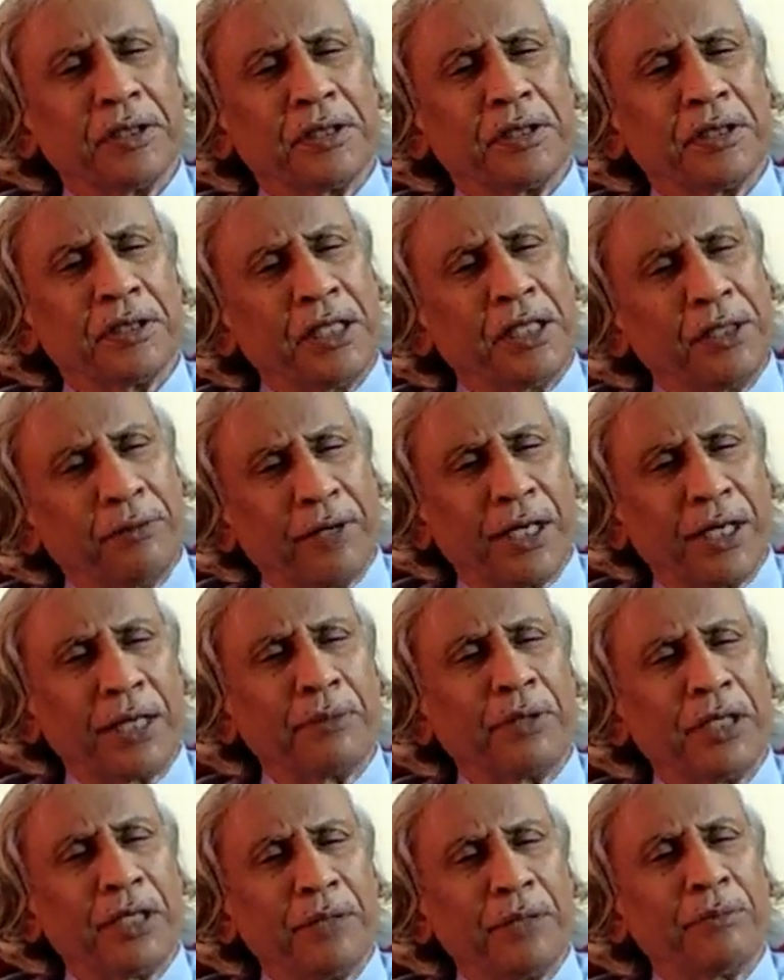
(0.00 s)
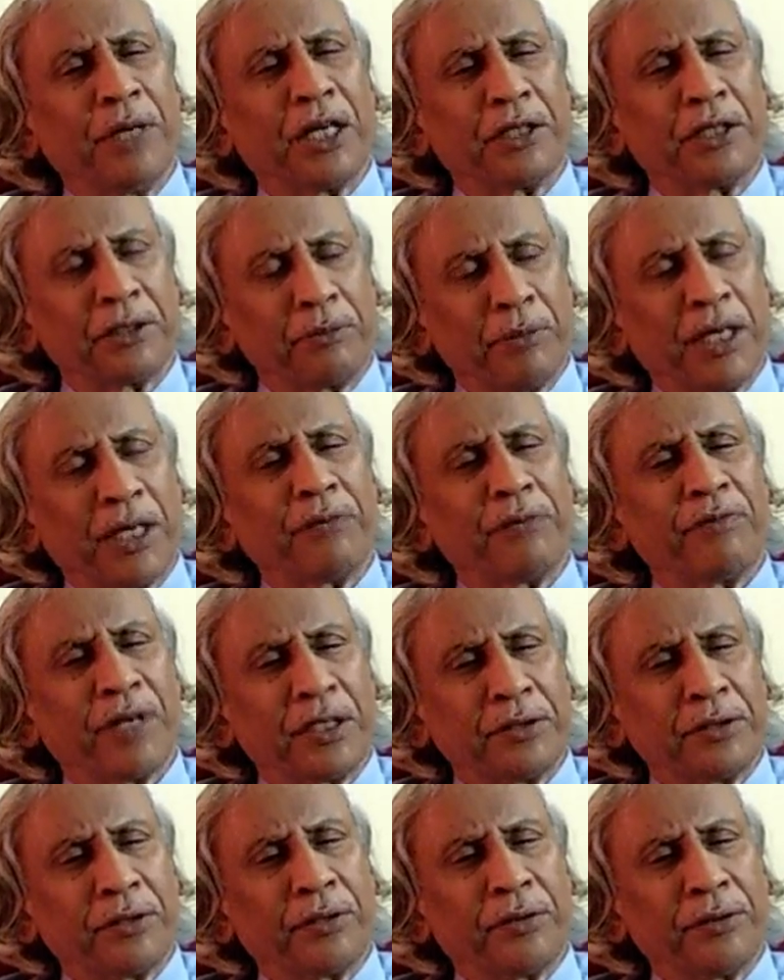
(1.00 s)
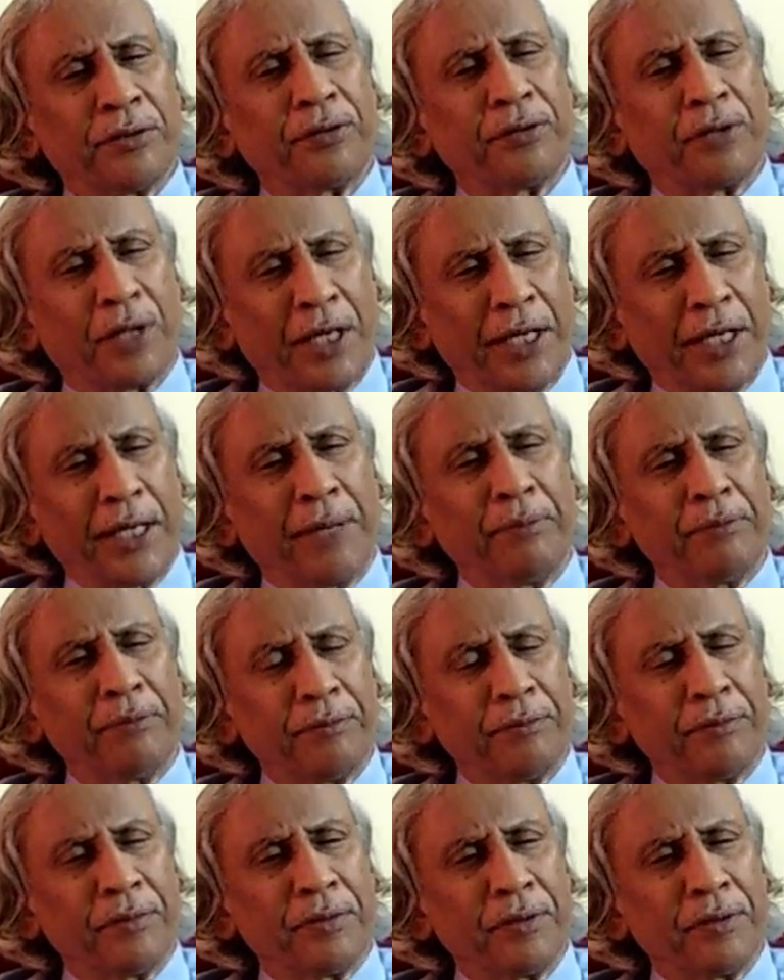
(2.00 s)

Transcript: Invariably, manufacturers claim